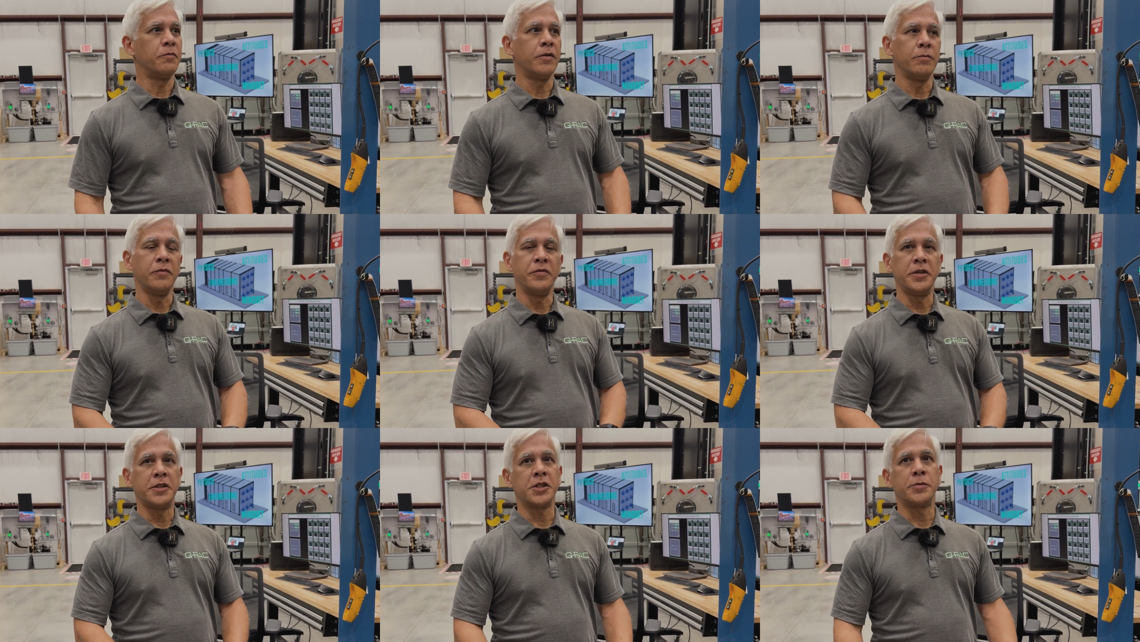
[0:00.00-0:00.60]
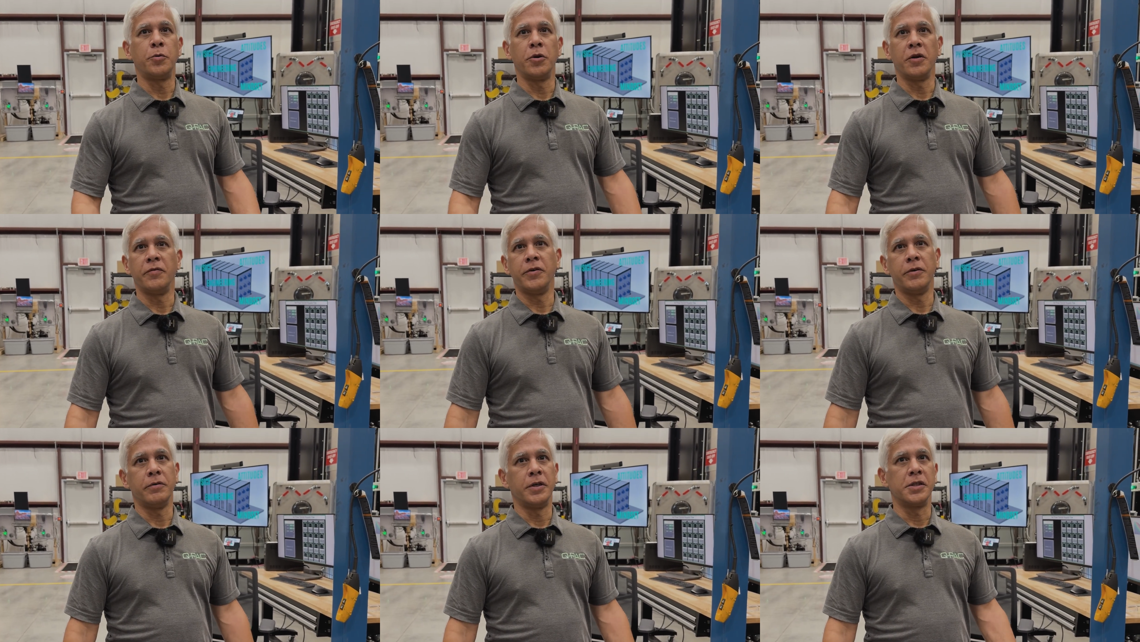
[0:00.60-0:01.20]
From a physics point of
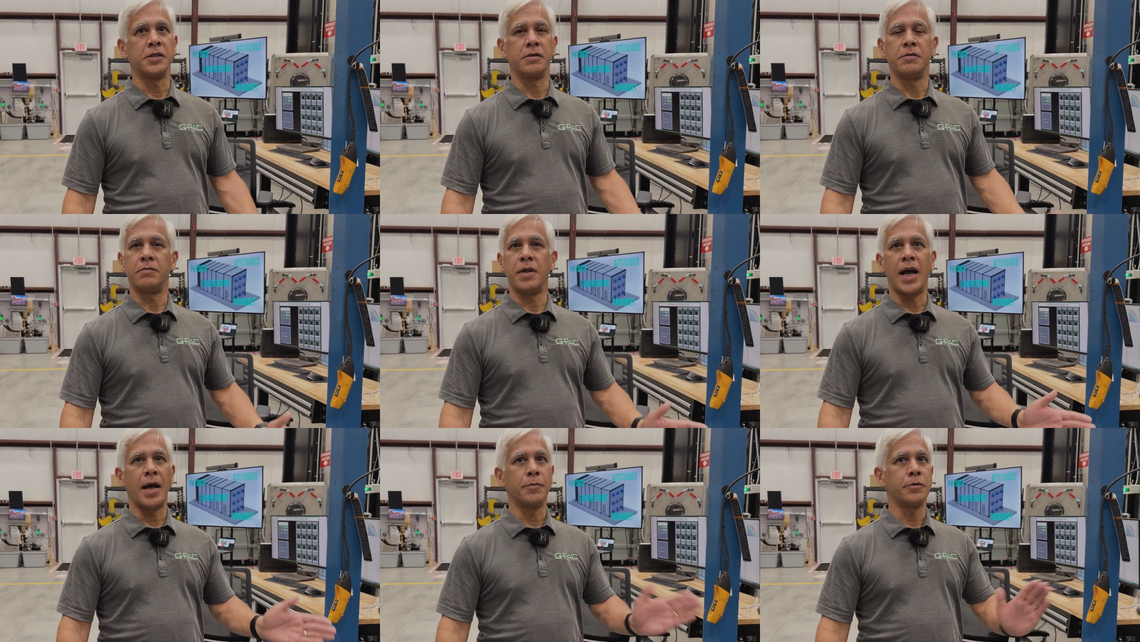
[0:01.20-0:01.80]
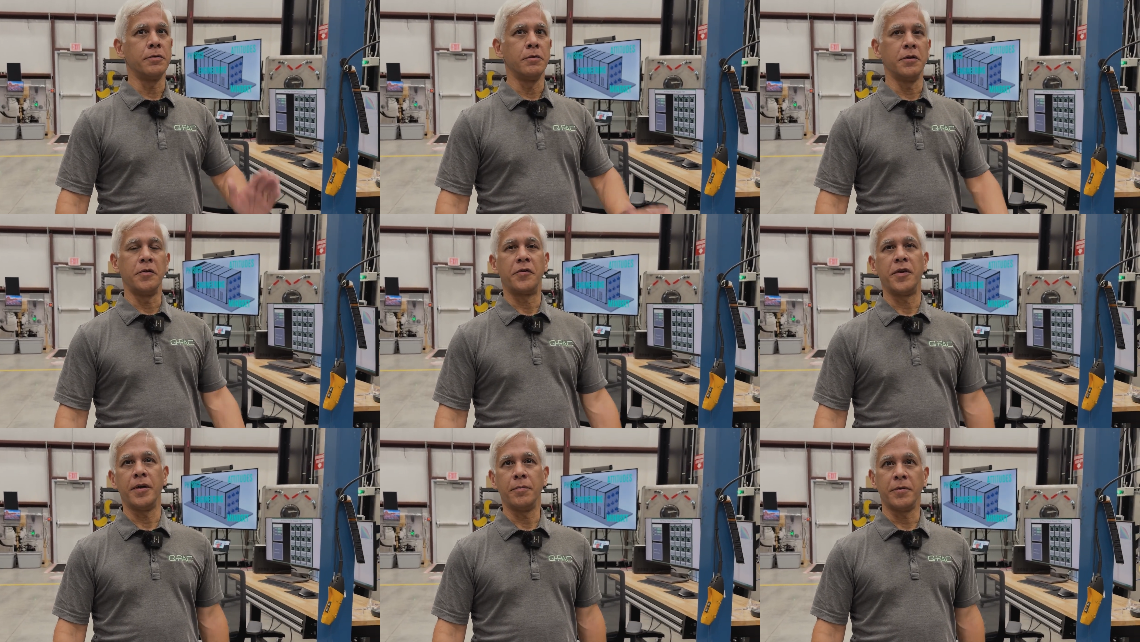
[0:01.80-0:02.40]
view, it is absolutely the
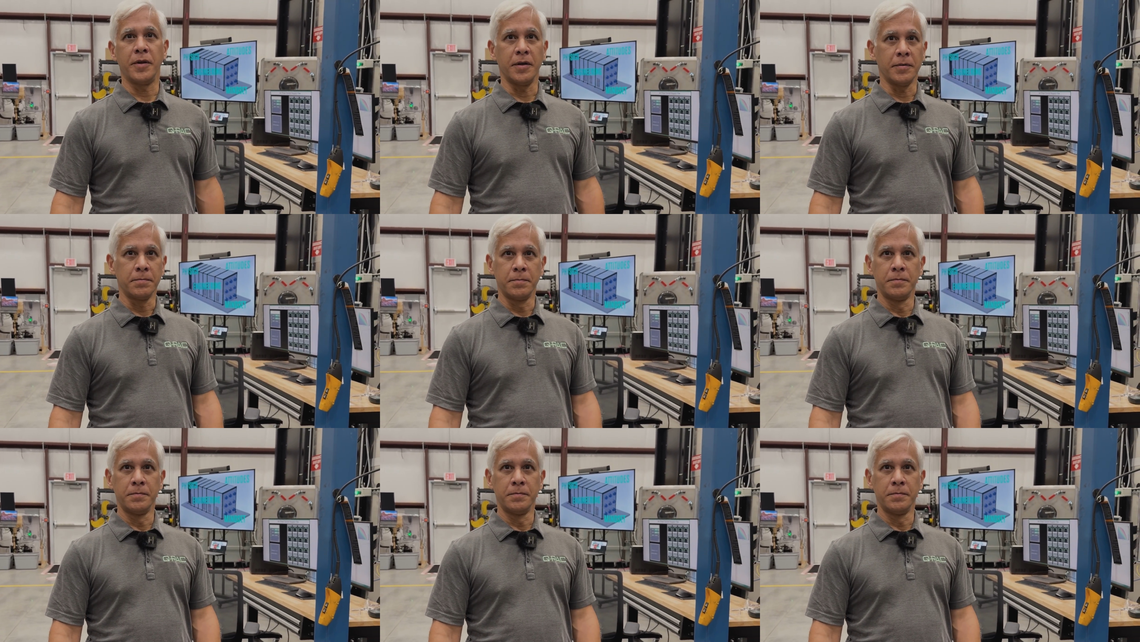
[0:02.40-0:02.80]
same thing.